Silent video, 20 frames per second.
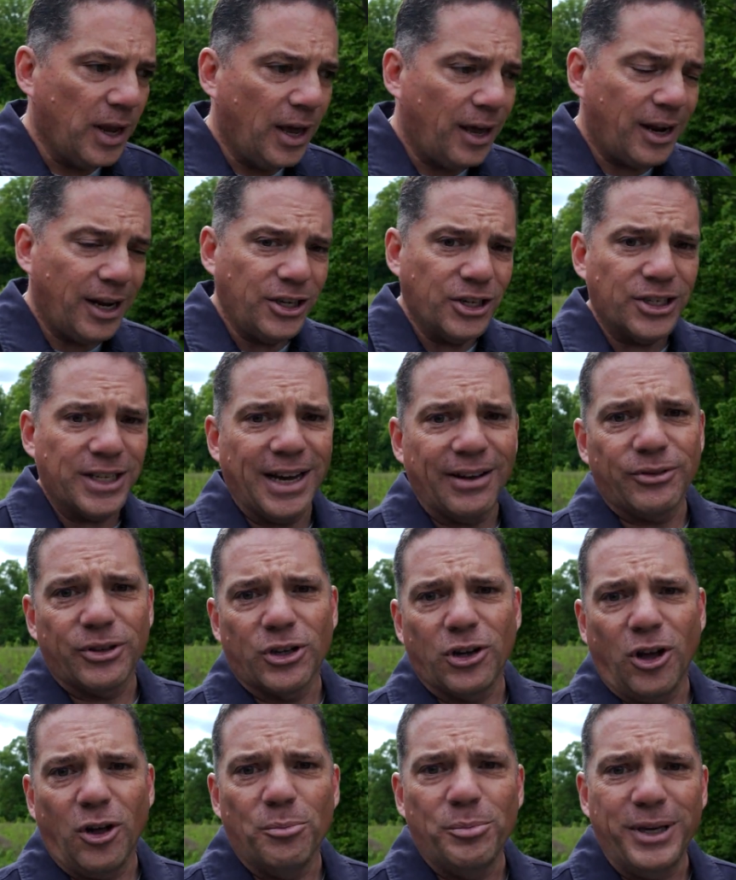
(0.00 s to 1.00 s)
And I just have to
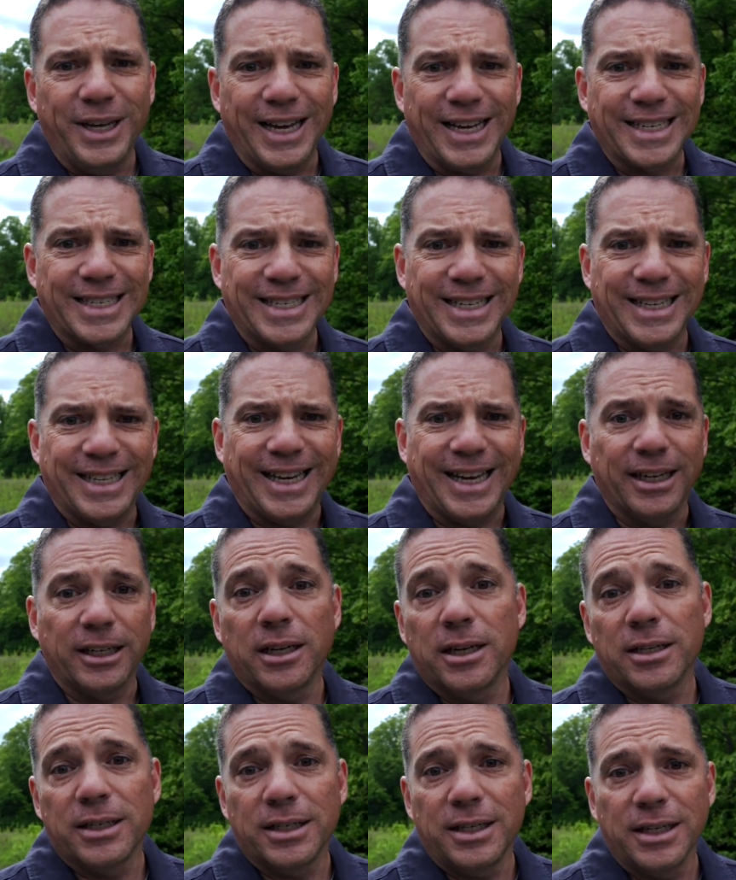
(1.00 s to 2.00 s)
call BS to that,
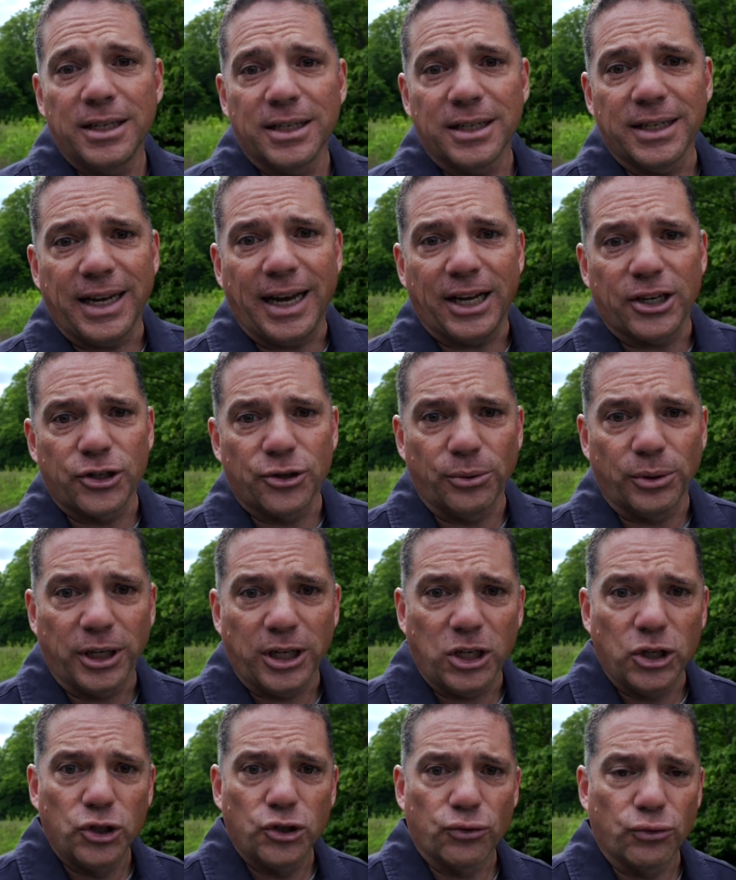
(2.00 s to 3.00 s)
because it isn't
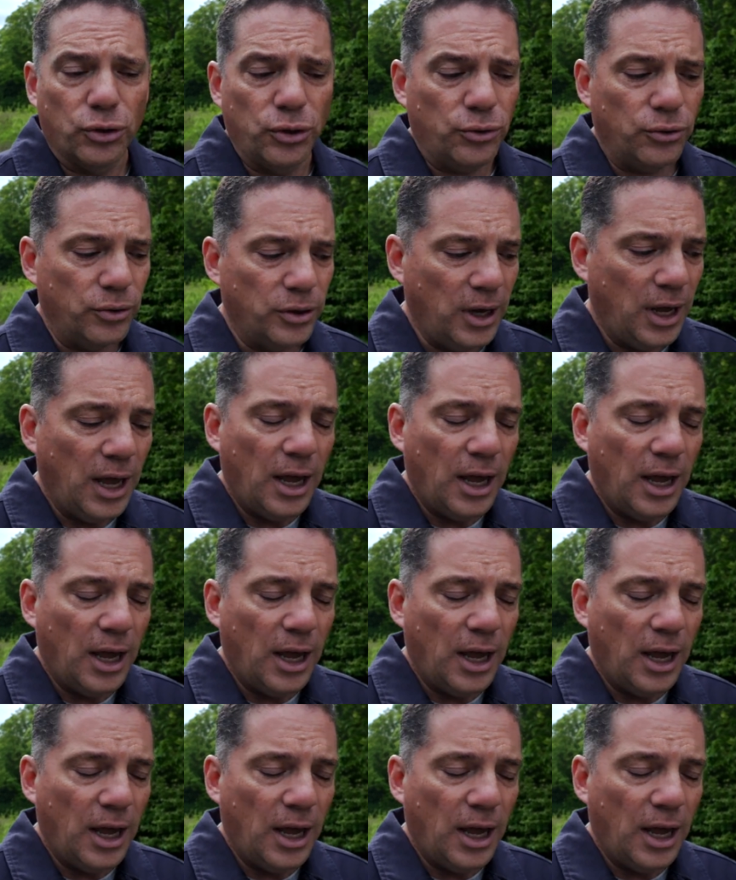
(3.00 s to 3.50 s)
actually true.